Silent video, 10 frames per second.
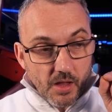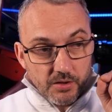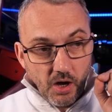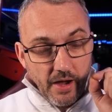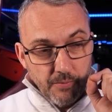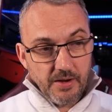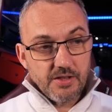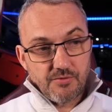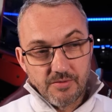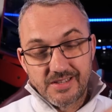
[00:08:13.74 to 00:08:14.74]
that I
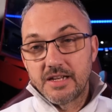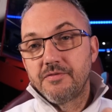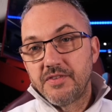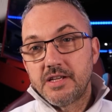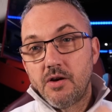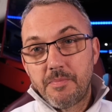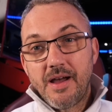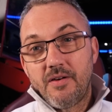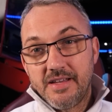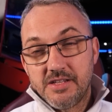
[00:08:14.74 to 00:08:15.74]
went through and did a video
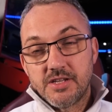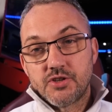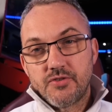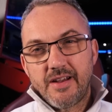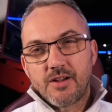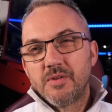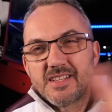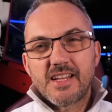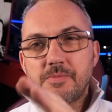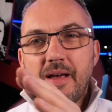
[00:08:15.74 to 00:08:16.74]
about his injury record, well,
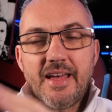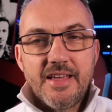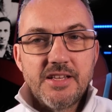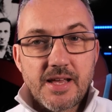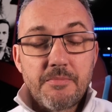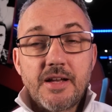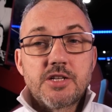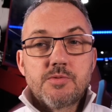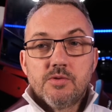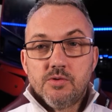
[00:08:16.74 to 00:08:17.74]
it's actually about his and
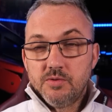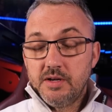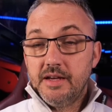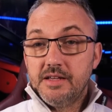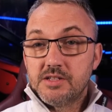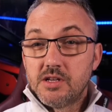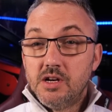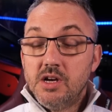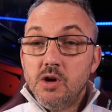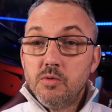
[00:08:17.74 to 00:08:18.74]
Maxwell Cornet's,
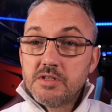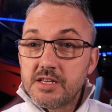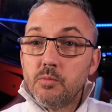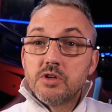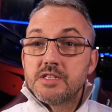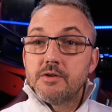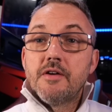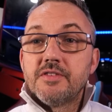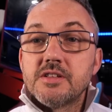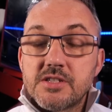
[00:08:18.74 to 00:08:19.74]
was to see, was there
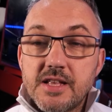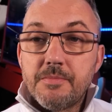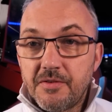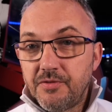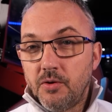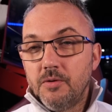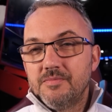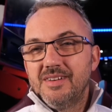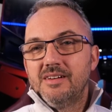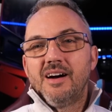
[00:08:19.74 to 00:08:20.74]
evidence there before?
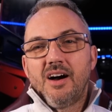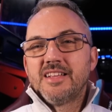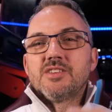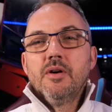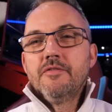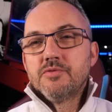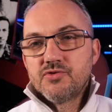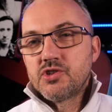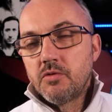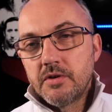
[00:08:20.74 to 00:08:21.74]
I thought it was
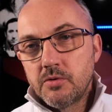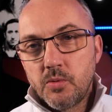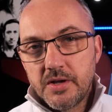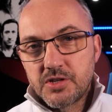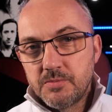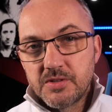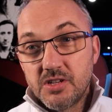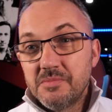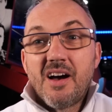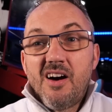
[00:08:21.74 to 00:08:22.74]
a rhetorical question with
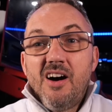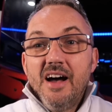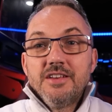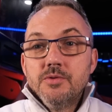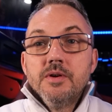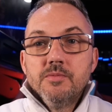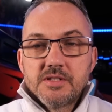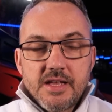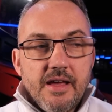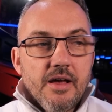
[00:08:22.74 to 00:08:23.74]
Zouma. I knew it
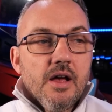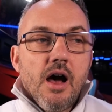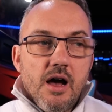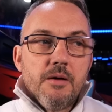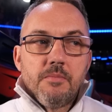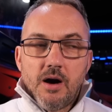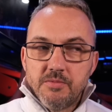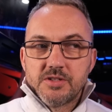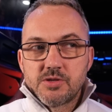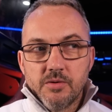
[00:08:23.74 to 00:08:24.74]
was there. I
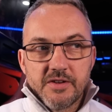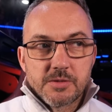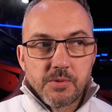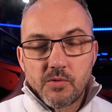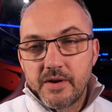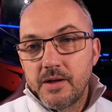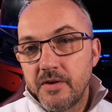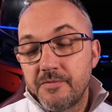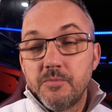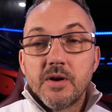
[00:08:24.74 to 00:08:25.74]
was sort of exploring it
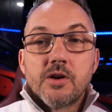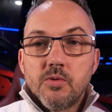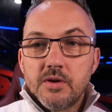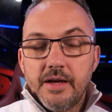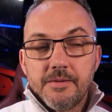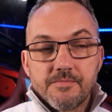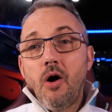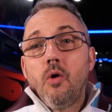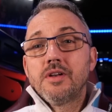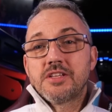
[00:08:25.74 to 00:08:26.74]
with Cornet.
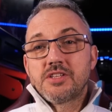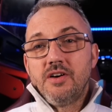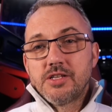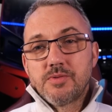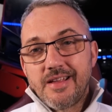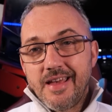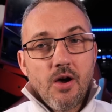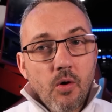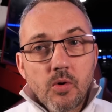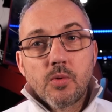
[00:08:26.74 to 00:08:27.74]
All the signs were
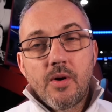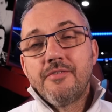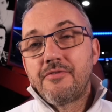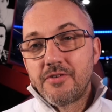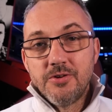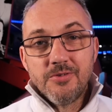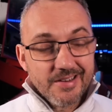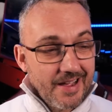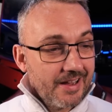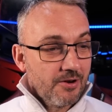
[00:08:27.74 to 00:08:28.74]
there all the way through
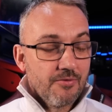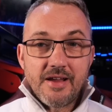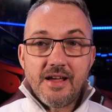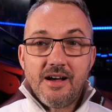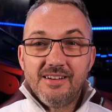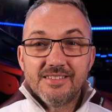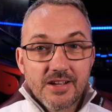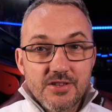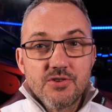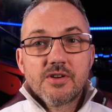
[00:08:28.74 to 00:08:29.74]
their career
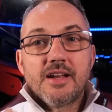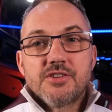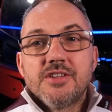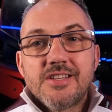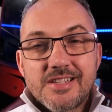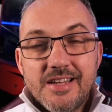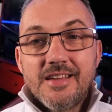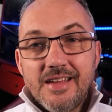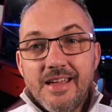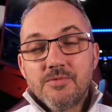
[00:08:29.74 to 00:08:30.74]
that you could actually
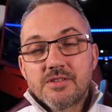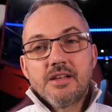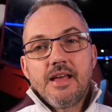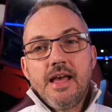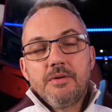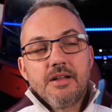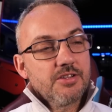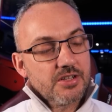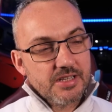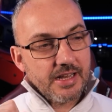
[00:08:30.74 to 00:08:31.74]
see it was going to happen. And
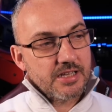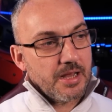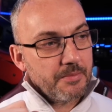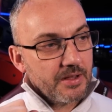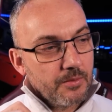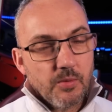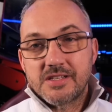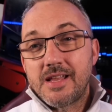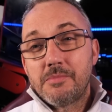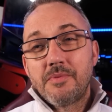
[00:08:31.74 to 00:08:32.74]
I just think that's something that
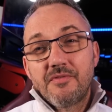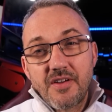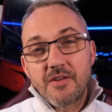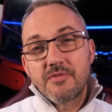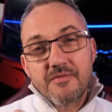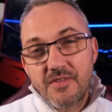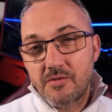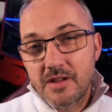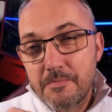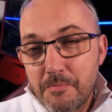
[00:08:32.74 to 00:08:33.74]
West Ham have been very,
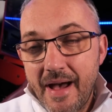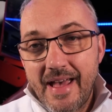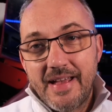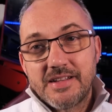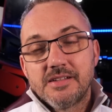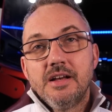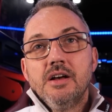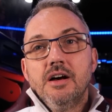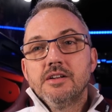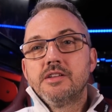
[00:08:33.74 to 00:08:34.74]
very bad
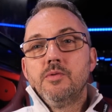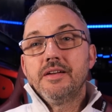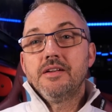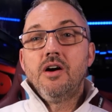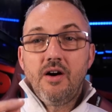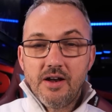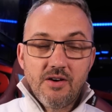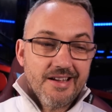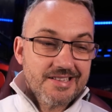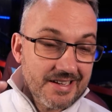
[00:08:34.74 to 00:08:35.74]
at doing.
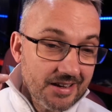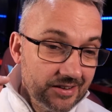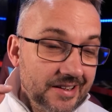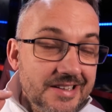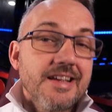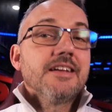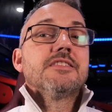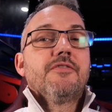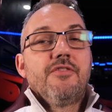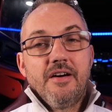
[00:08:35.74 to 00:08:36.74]
Highlighting and
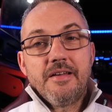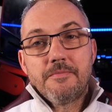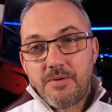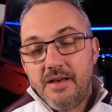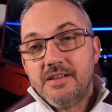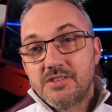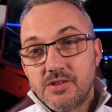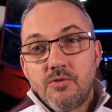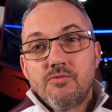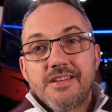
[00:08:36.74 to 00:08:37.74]
identifying players
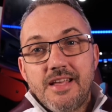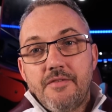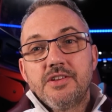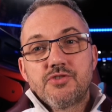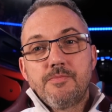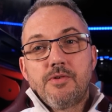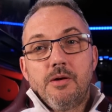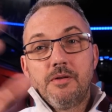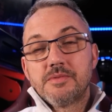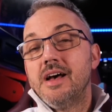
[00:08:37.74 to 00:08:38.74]
who already have injury
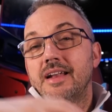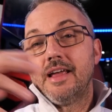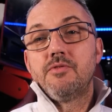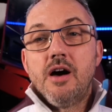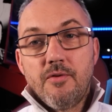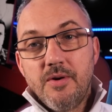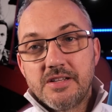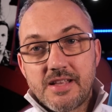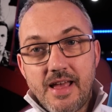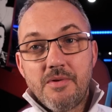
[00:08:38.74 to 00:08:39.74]
problems. They arrive at
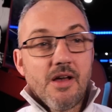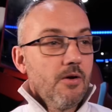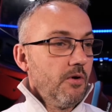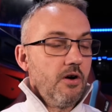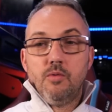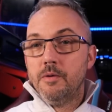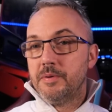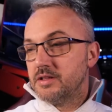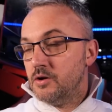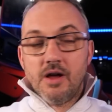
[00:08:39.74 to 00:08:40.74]
West Ham. Whoa,
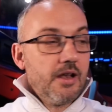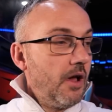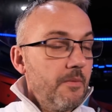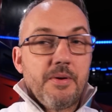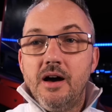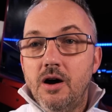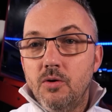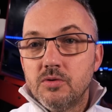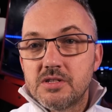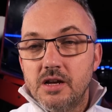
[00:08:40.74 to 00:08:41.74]
whoopee-doo. Lo and
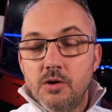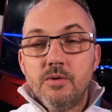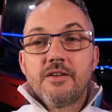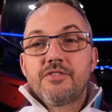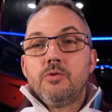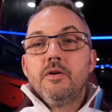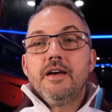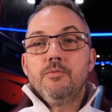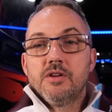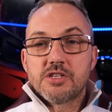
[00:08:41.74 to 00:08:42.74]
behold, who would have thought
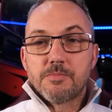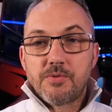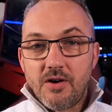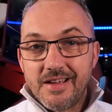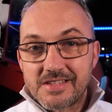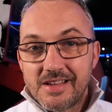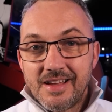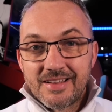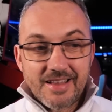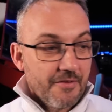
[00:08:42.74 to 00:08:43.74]
it? What a surprise.
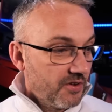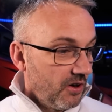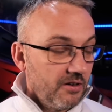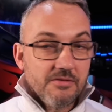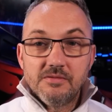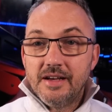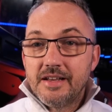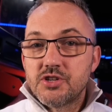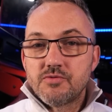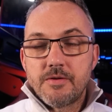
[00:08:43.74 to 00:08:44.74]
They've got an
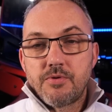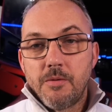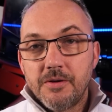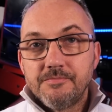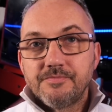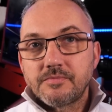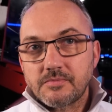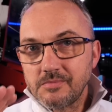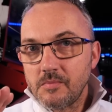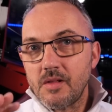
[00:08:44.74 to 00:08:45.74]
injury problem.
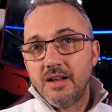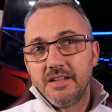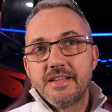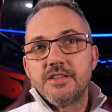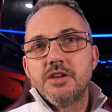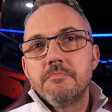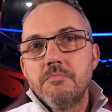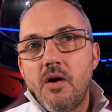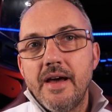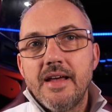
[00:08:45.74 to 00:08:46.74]
And I think you
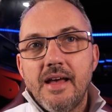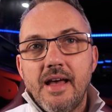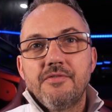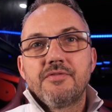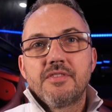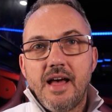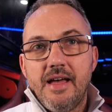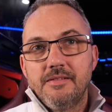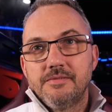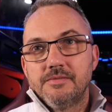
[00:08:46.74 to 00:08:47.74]
might have that